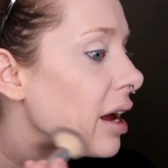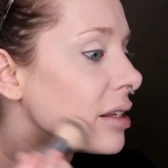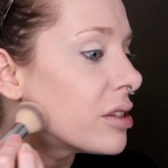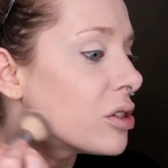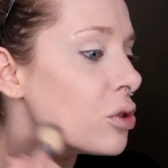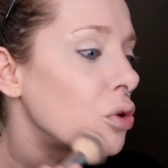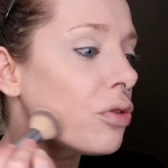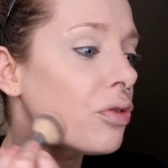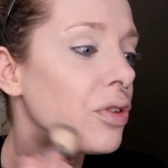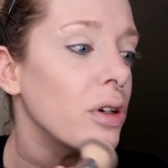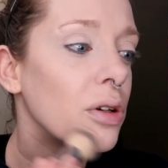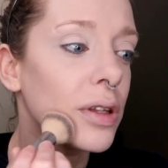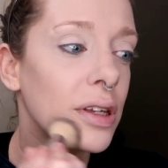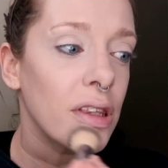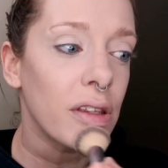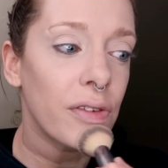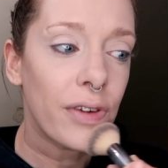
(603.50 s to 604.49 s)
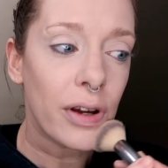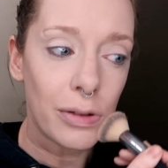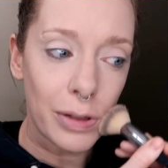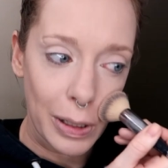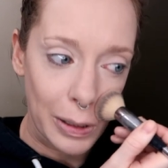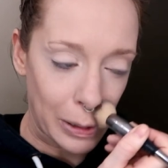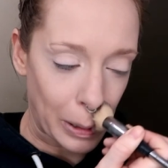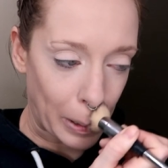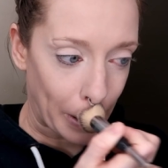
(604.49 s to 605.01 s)
I do feel like the
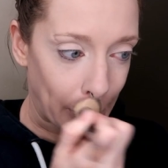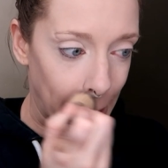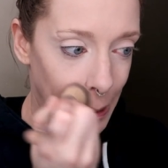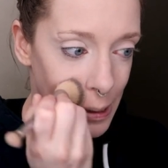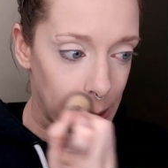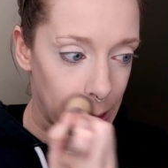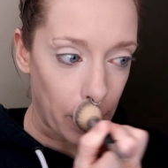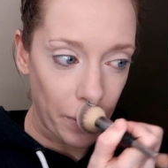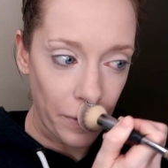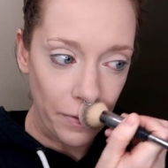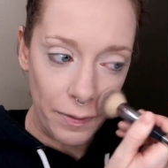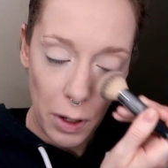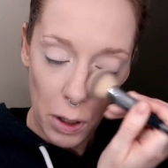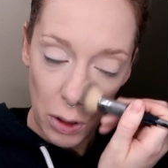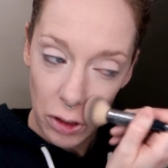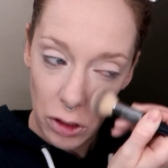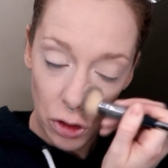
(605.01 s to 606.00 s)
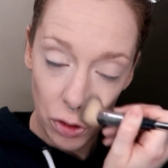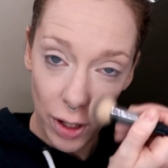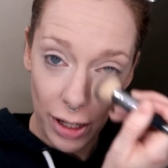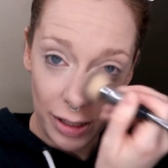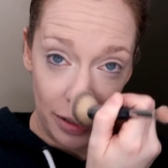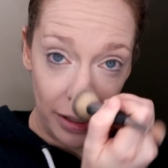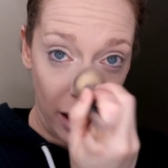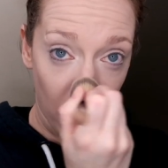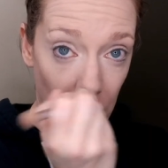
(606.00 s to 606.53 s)
foundation itself
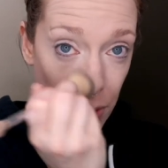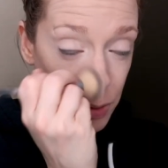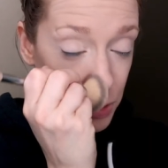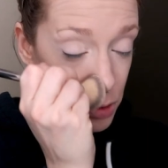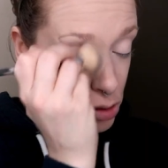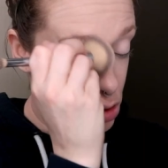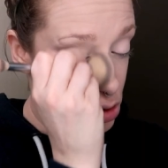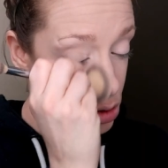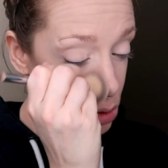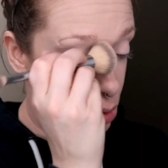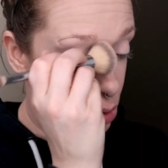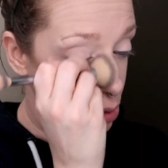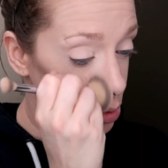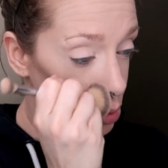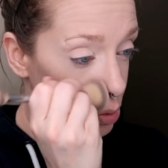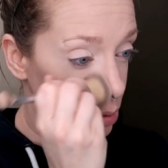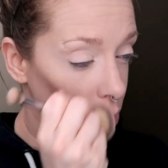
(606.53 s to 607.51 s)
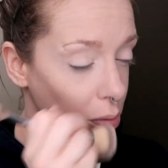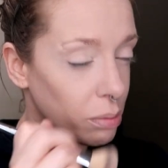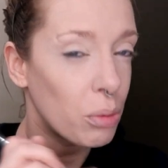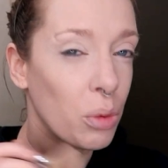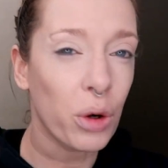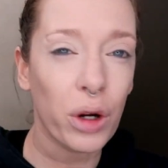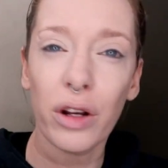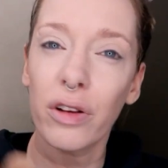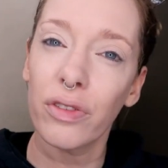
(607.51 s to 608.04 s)
dried down to
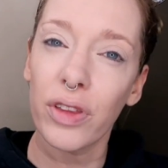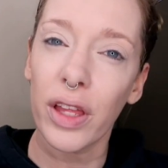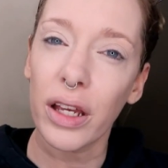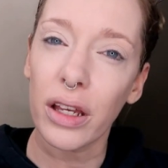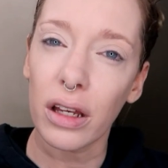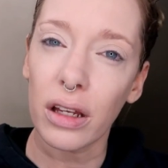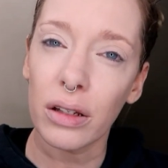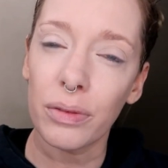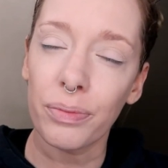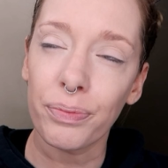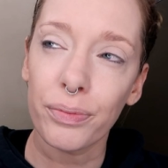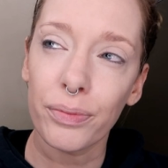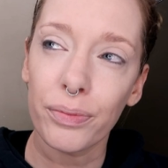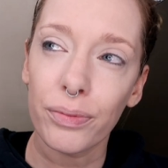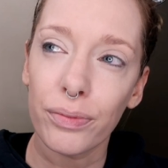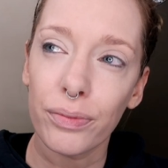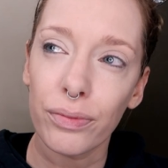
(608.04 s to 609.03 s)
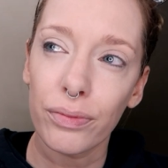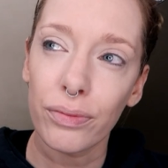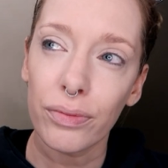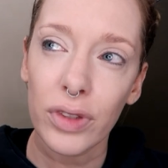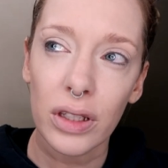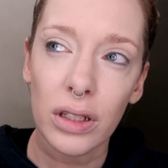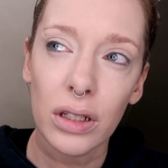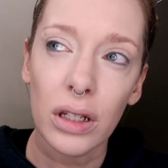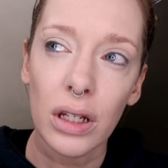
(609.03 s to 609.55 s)
more of like a
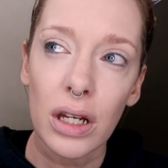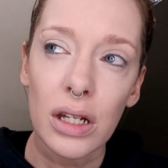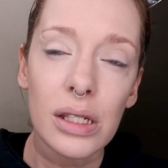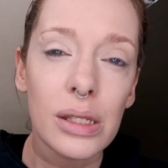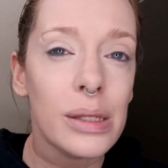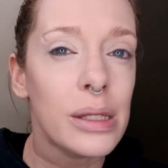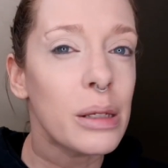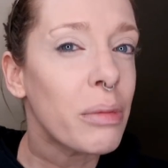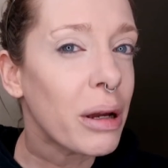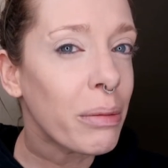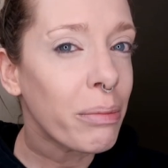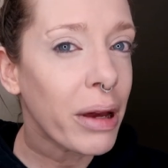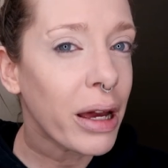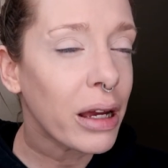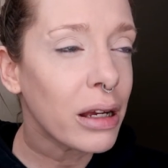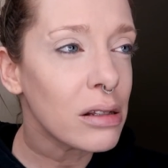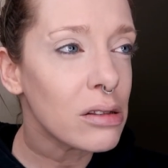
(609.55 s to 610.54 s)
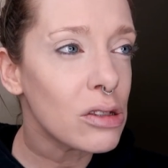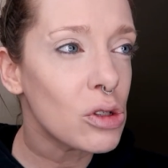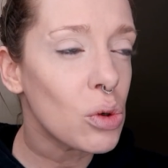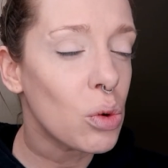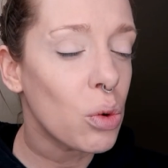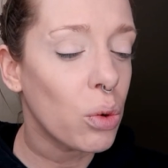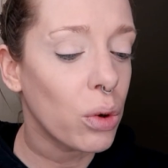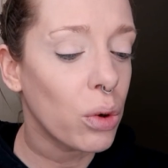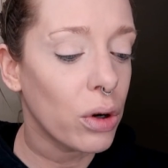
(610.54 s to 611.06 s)
semi-matte,
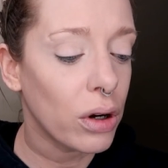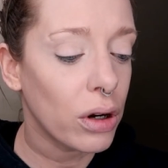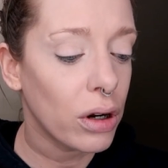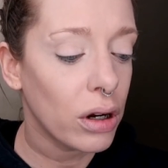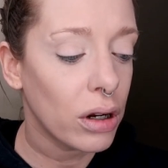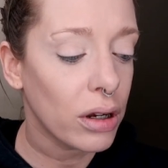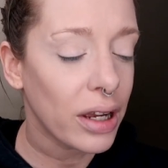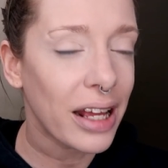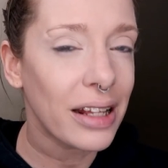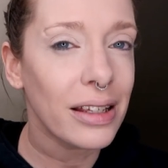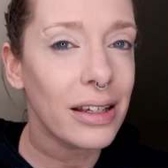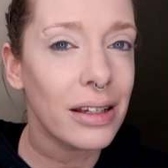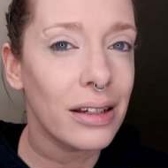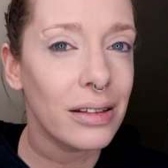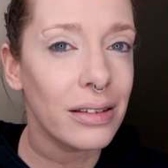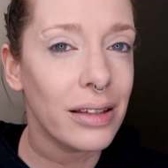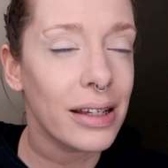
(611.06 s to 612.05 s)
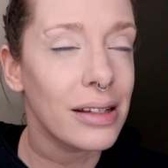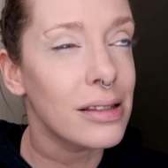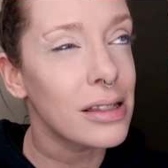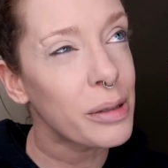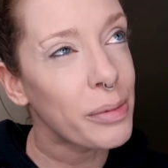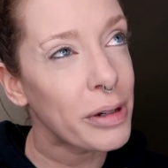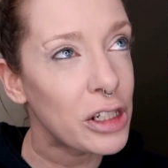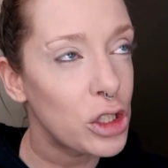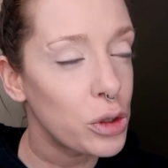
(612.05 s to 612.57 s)
or kind of like a
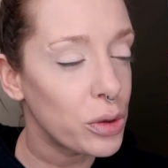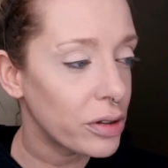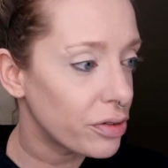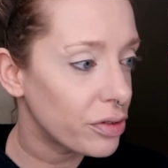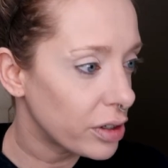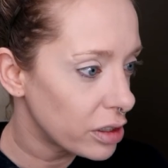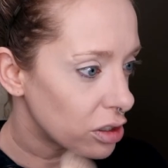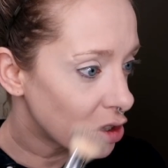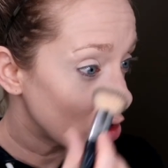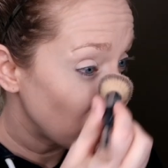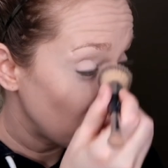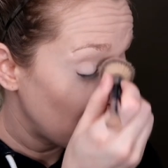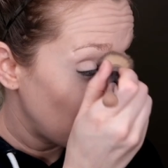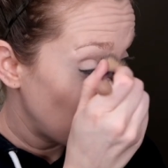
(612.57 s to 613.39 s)
semi-dewy finish.